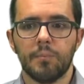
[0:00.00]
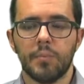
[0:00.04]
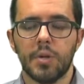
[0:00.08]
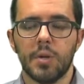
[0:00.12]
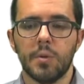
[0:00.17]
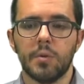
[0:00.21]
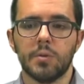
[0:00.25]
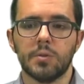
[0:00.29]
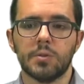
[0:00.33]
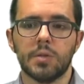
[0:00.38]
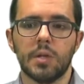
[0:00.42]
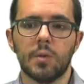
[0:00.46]

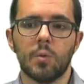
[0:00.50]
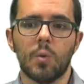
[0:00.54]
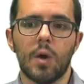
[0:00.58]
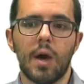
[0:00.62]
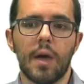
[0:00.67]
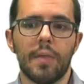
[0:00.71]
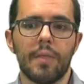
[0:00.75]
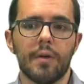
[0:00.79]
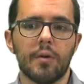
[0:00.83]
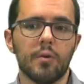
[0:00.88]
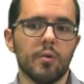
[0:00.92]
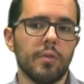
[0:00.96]
Previously we
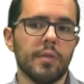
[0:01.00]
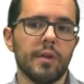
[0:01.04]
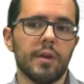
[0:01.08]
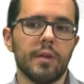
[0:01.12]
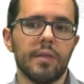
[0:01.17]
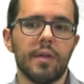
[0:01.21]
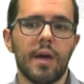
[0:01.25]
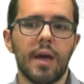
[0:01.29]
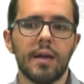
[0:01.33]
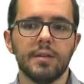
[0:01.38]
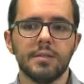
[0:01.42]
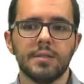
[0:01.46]
had another
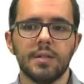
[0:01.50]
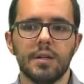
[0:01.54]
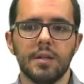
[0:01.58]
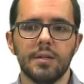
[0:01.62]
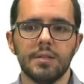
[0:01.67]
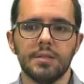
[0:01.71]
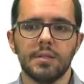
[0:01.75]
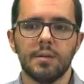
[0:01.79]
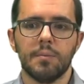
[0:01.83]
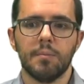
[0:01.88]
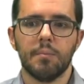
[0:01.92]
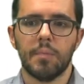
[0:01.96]

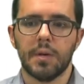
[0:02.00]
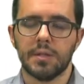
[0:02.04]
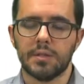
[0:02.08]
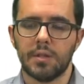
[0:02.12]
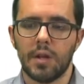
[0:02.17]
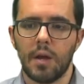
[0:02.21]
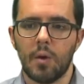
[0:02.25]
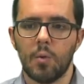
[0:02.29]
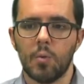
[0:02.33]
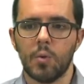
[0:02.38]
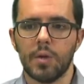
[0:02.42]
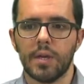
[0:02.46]
enhancers, but
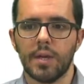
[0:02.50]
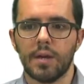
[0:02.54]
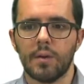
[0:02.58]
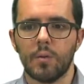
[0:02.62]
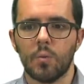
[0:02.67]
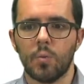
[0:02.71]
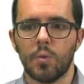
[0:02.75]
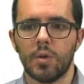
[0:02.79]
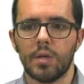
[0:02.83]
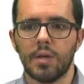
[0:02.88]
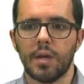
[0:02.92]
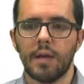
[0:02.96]
now
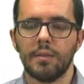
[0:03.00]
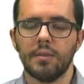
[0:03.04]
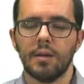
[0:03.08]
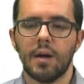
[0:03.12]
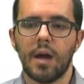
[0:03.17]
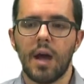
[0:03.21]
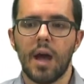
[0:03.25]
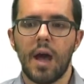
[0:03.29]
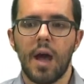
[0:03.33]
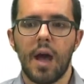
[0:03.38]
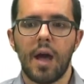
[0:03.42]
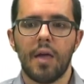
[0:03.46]
we add
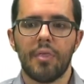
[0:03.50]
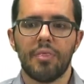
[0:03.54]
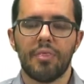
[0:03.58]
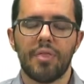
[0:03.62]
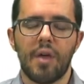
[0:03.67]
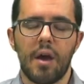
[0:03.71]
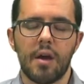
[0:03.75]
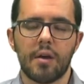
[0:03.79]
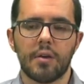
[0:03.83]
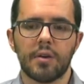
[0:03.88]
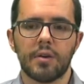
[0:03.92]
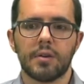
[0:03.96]

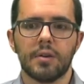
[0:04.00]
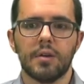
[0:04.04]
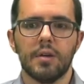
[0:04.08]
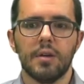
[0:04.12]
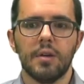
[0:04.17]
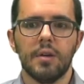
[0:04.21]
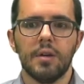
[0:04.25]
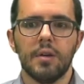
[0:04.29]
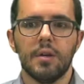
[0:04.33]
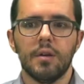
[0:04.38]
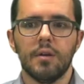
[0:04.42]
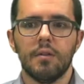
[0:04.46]
Thunk.
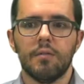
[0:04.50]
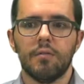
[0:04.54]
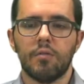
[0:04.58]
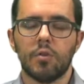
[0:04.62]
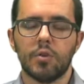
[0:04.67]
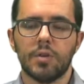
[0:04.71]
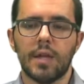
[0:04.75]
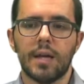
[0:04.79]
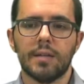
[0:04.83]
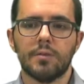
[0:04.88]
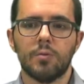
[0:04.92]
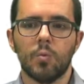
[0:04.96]

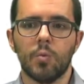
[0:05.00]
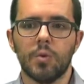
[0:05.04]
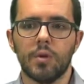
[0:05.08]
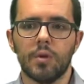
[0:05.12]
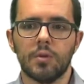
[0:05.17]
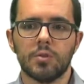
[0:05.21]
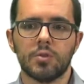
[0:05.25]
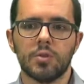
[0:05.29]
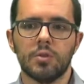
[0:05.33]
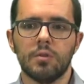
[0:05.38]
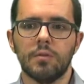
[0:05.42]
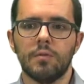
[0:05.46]
For that we
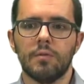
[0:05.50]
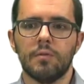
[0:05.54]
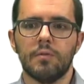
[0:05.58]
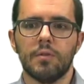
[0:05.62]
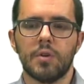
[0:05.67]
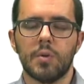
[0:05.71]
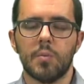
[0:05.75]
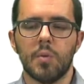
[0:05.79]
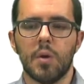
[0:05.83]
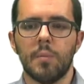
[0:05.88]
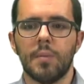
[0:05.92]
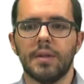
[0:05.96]
also
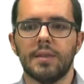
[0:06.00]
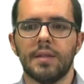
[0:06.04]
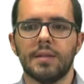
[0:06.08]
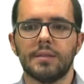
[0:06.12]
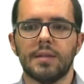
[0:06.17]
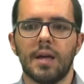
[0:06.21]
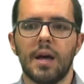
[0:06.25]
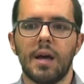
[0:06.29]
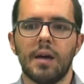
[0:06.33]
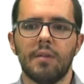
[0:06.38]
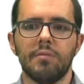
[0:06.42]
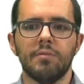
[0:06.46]
remember
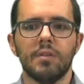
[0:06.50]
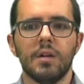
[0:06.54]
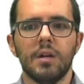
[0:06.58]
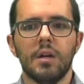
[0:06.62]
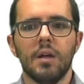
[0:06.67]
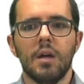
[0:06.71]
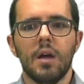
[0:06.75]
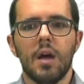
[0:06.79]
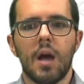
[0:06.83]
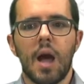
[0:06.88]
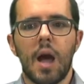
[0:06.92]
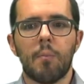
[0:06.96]
that have
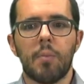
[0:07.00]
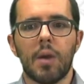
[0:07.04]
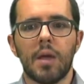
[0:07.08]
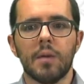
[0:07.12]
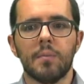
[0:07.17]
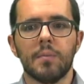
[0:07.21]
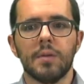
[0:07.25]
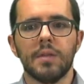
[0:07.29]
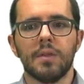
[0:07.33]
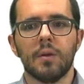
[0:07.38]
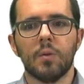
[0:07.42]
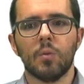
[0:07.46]
apply
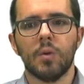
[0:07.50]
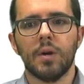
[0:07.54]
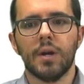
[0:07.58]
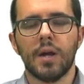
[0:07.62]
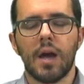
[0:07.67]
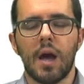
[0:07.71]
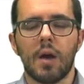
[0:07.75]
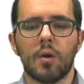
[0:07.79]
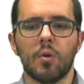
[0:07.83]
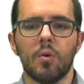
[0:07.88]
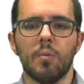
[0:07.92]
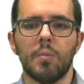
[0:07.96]
middleware
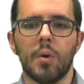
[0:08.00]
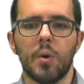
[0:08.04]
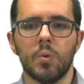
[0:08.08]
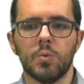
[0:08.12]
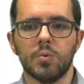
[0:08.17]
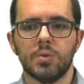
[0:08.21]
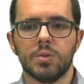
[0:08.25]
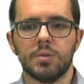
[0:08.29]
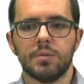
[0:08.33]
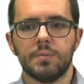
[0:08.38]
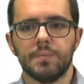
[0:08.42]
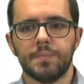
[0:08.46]
and
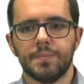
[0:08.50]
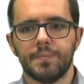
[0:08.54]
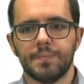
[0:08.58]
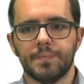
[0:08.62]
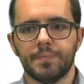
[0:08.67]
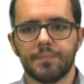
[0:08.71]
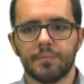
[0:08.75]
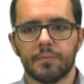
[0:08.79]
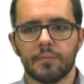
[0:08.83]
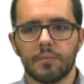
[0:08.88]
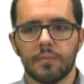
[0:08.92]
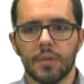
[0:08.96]
compose.
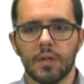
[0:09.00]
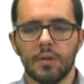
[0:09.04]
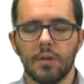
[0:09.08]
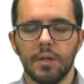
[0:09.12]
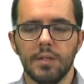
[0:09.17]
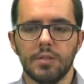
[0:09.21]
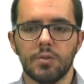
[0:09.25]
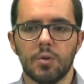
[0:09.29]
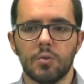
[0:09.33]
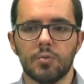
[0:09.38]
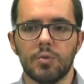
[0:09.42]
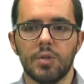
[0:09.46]

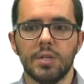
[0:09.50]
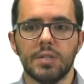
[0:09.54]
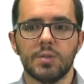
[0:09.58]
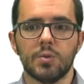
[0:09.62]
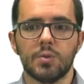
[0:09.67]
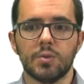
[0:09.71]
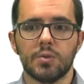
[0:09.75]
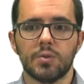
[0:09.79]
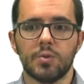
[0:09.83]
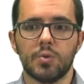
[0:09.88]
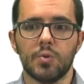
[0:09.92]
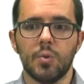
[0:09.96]
Okay, so
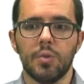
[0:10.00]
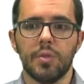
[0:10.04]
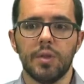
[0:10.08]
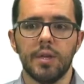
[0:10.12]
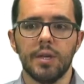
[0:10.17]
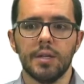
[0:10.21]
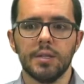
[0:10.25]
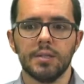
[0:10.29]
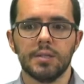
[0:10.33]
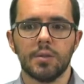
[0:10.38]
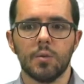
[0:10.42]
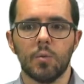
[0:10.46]
these two
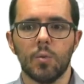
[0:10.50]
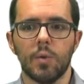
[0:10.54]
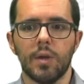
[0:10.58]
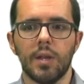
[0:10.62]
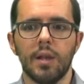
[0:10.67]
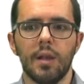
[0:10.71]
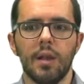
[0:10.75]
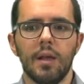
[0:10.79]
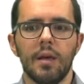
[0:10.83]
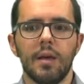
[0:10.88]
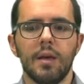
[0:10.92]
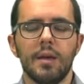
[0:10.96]
things
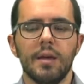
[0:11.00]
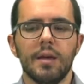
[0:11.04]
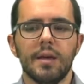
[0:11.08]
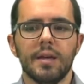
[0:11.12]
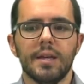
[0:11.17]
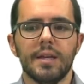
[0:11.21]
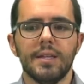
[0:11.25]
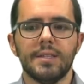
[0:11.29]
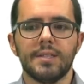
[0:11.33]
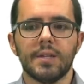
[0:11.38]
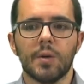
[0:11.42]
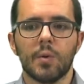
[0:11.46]
will
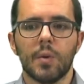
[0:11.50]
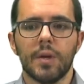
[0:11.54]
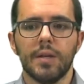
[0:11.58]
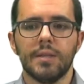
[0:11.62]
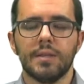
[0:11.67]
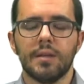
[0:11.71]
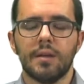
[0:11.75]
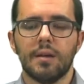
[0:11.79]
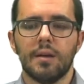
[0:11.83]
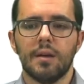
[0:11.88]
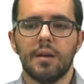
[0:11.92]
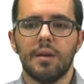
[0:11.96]

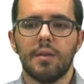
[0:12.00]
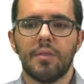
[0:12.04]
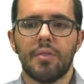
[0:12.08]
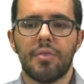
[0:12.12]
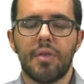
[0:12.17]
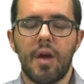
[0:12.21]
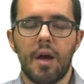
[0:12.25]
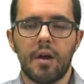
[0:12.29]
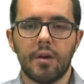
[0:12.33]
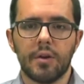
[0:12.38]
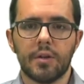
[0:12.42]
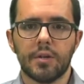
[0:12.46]
integrate
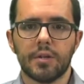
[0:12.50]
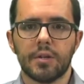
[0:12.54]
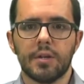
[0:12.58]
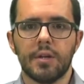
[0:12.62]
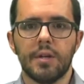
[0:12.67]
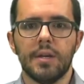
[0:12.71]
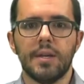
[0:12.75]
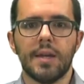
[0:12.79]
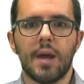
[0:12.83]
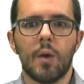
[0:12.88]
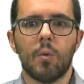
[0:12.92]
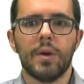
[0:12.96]
Thunk
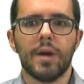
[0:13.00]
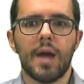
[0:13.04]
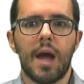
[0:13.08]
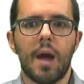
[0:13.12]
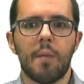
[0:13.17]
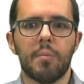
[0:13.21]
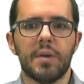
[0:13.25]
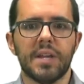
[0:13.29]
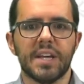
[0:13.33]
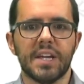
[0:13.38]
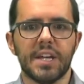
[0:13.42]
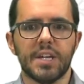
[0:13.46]
in our
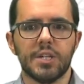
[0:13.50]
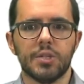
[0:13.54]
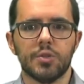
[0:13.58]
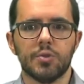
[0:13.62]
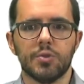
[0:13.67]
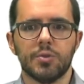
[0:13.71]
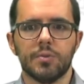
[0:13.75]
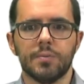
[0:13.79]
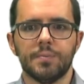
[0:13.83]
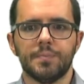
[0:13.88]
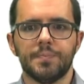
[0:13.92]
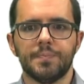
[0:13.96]
application.